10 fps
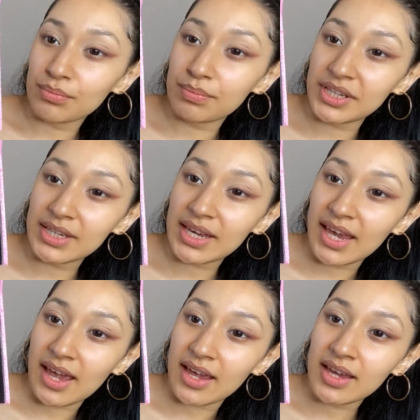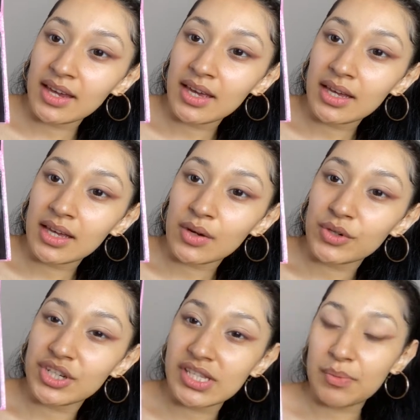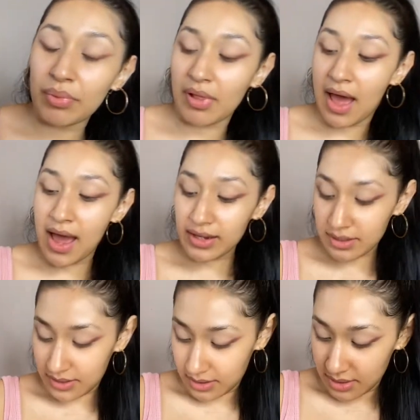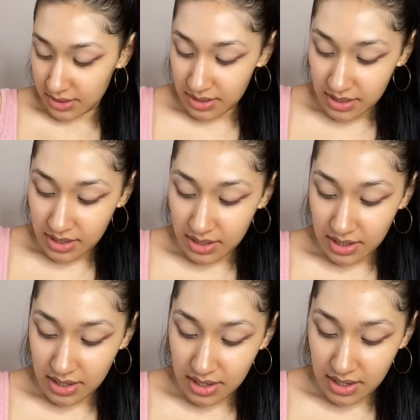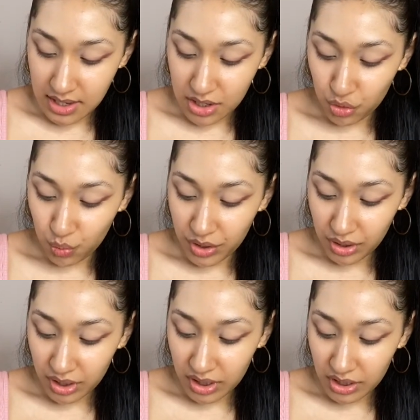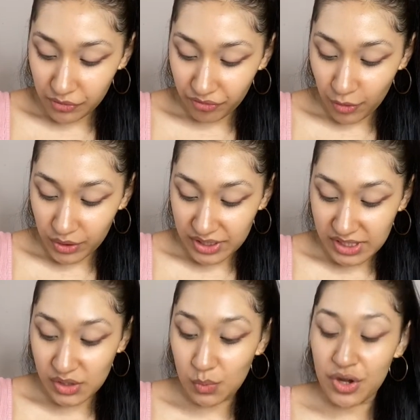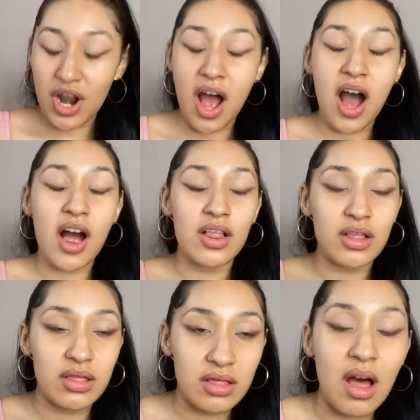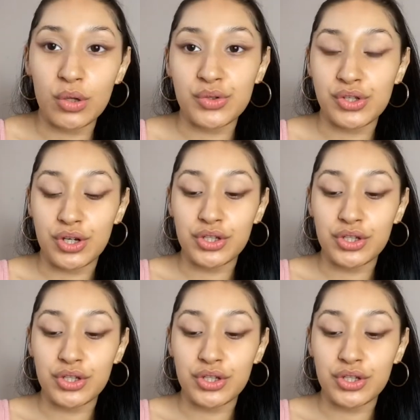BK, which is the black, and we are going to focus this one a lot closer